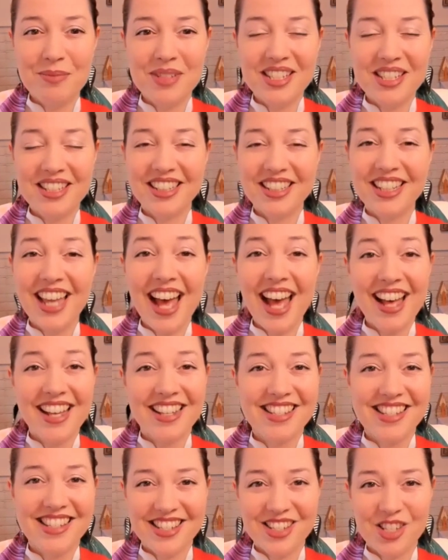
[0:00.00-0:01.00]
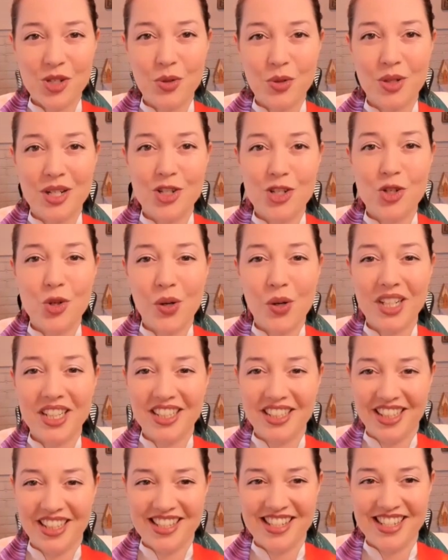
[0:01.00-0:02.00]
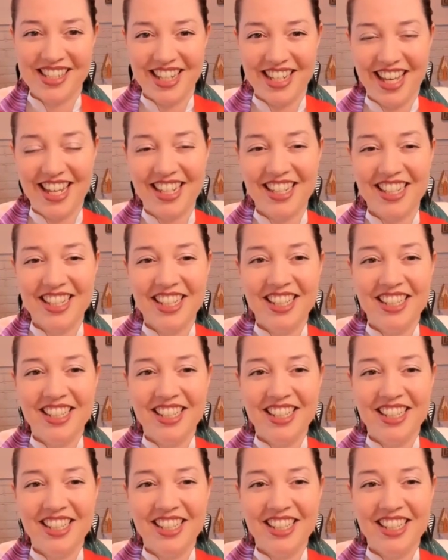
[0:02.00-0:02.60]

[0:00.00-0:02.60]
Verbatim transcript: to guests who are joining us today.